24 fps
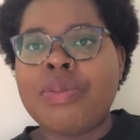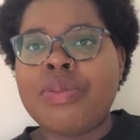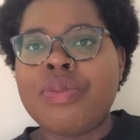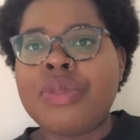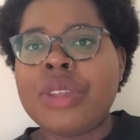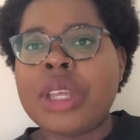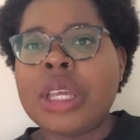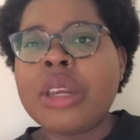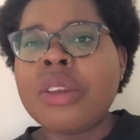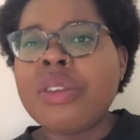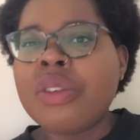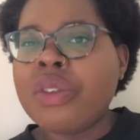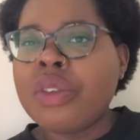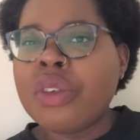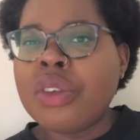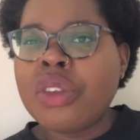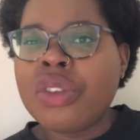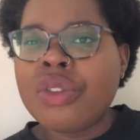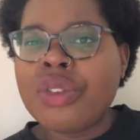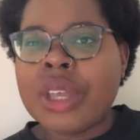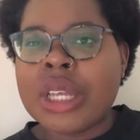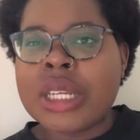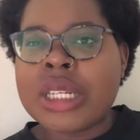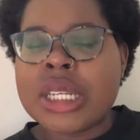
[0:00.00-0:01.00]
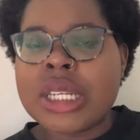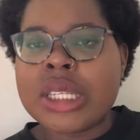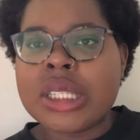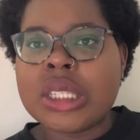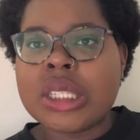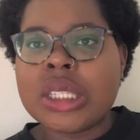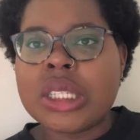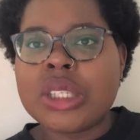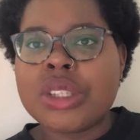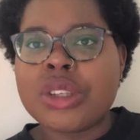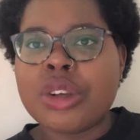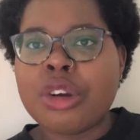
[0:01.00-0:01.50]
none of those
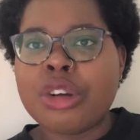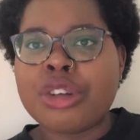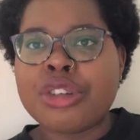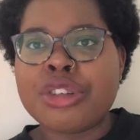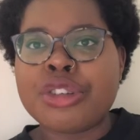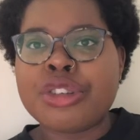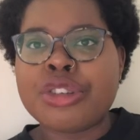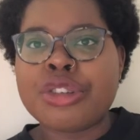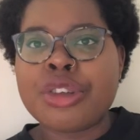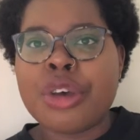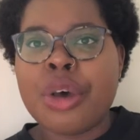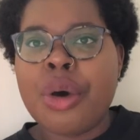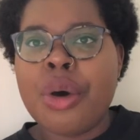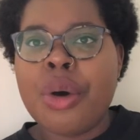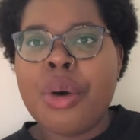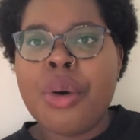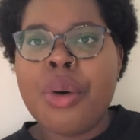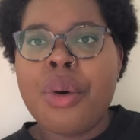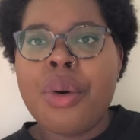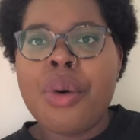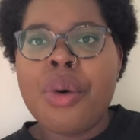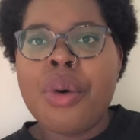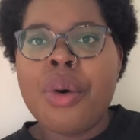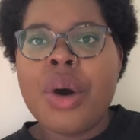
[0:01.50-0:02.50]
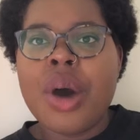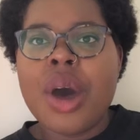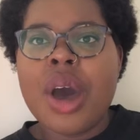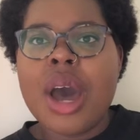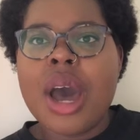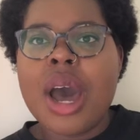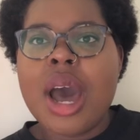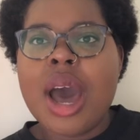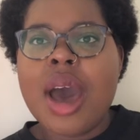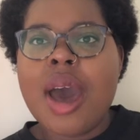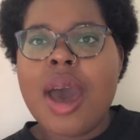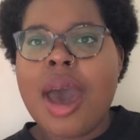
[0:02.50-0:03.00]
fantasies are so
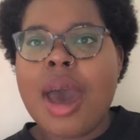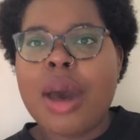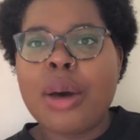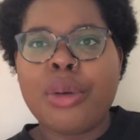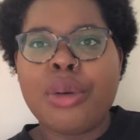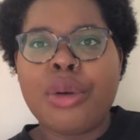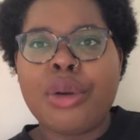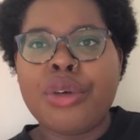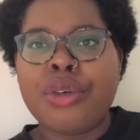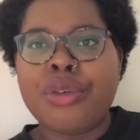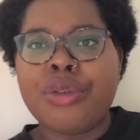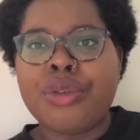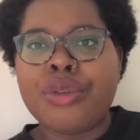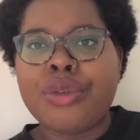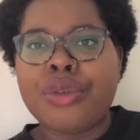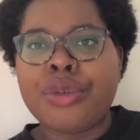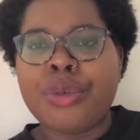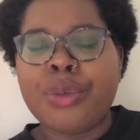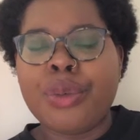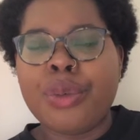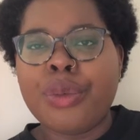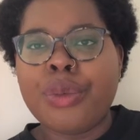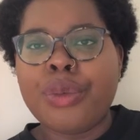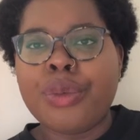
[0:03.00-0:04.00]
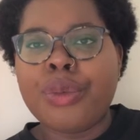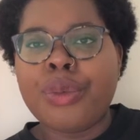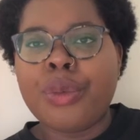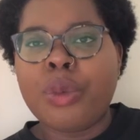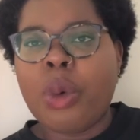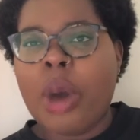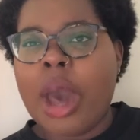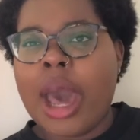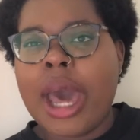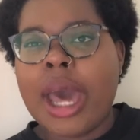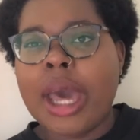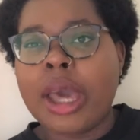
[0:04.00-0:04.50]
out of
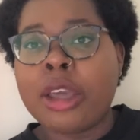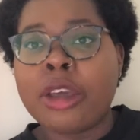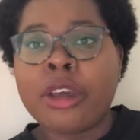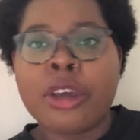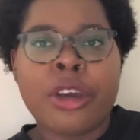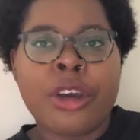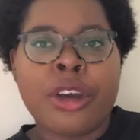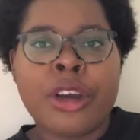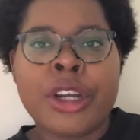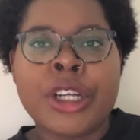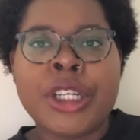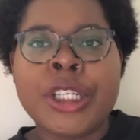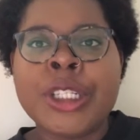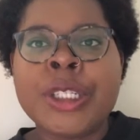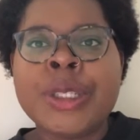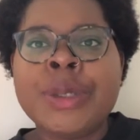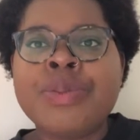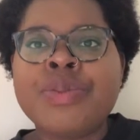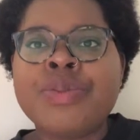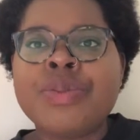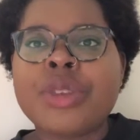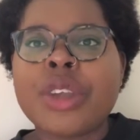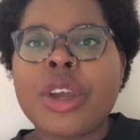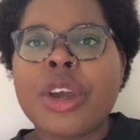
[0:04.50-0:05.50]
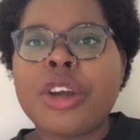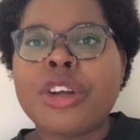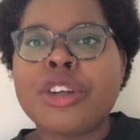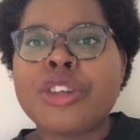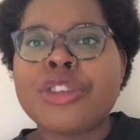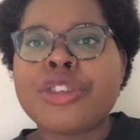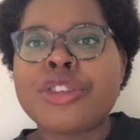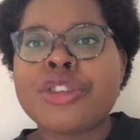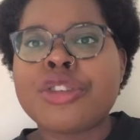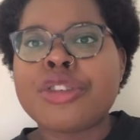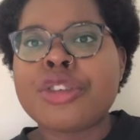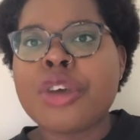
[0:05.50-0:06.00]
whack or are
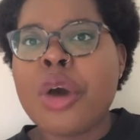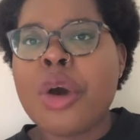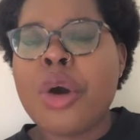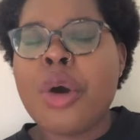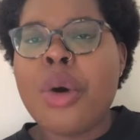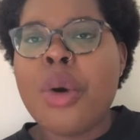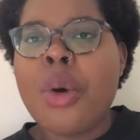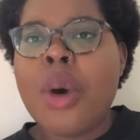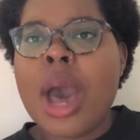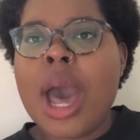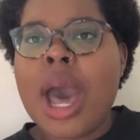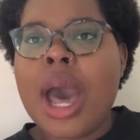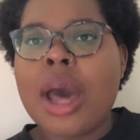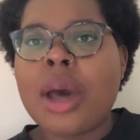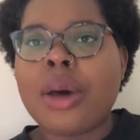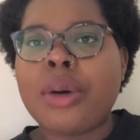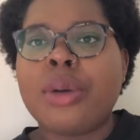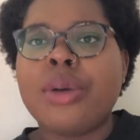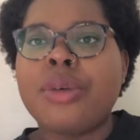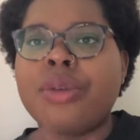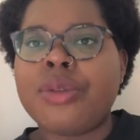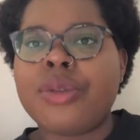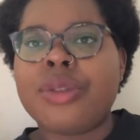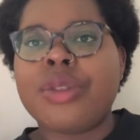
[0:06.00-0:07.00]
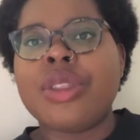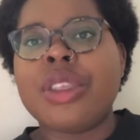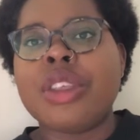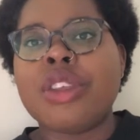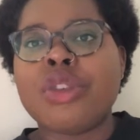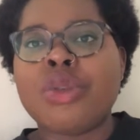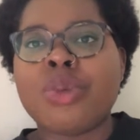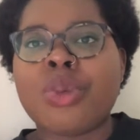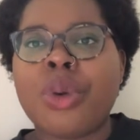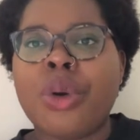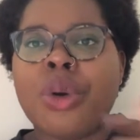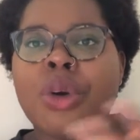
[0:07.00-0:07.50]
so out of
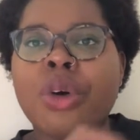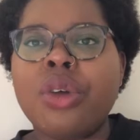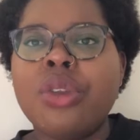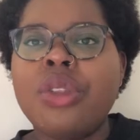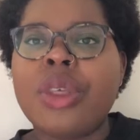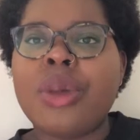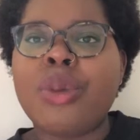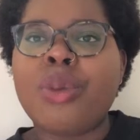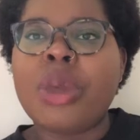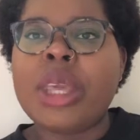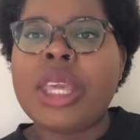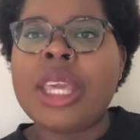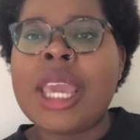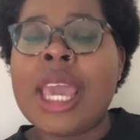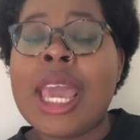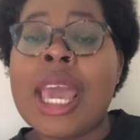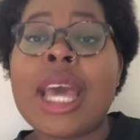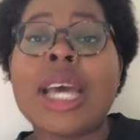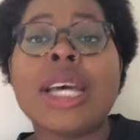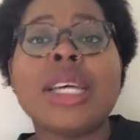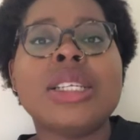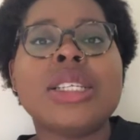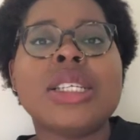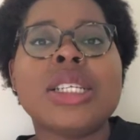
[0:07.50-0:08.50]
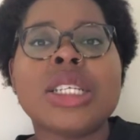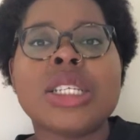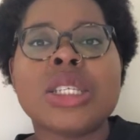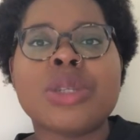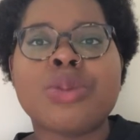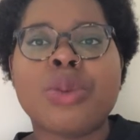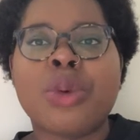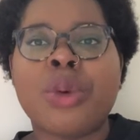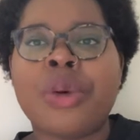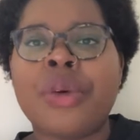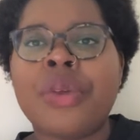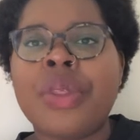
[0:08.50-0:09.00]
this world that we can't
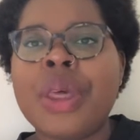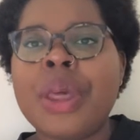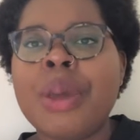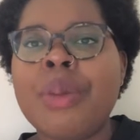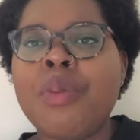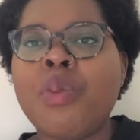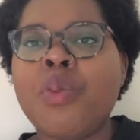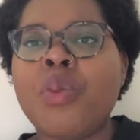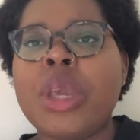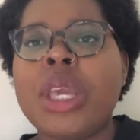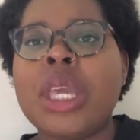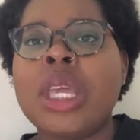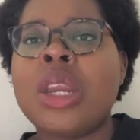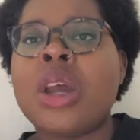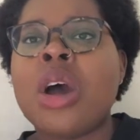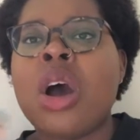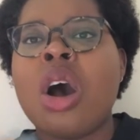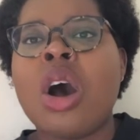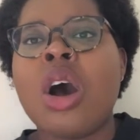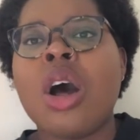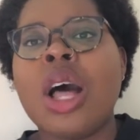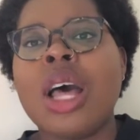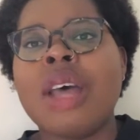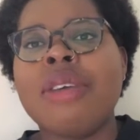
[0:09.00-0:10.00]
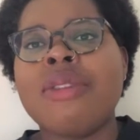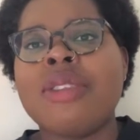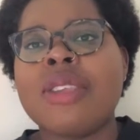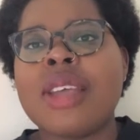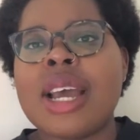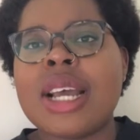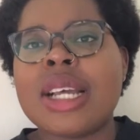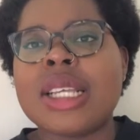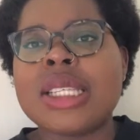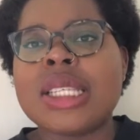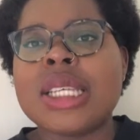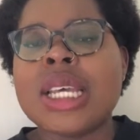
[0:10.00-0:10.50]
explore them. We can all have
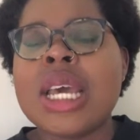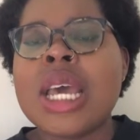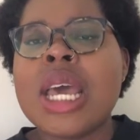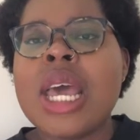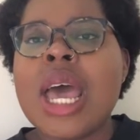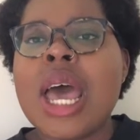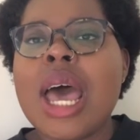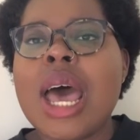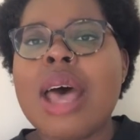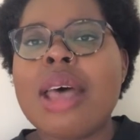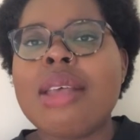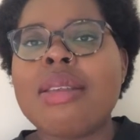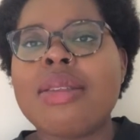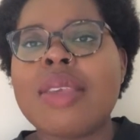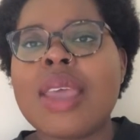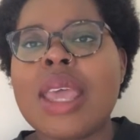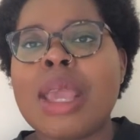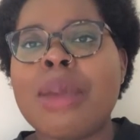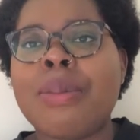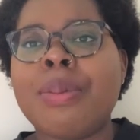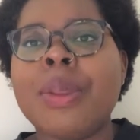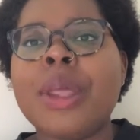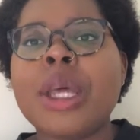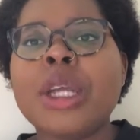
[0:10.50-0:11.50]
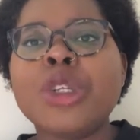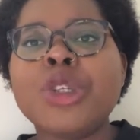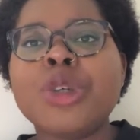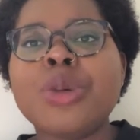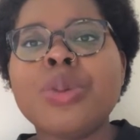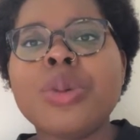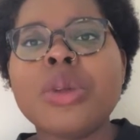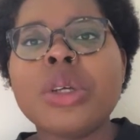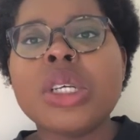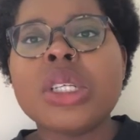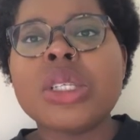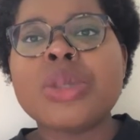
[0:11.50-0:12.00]
sex as a
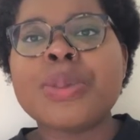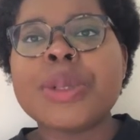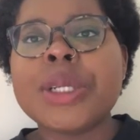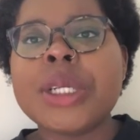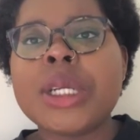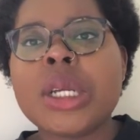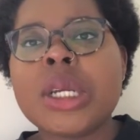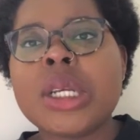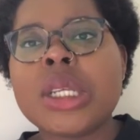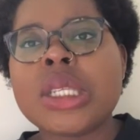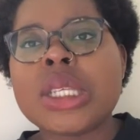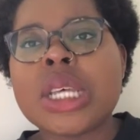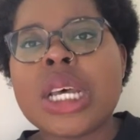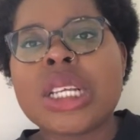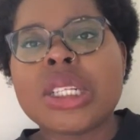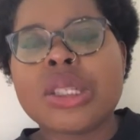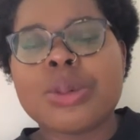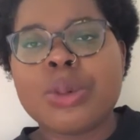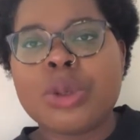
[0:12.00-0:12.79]
pleasurable experience, as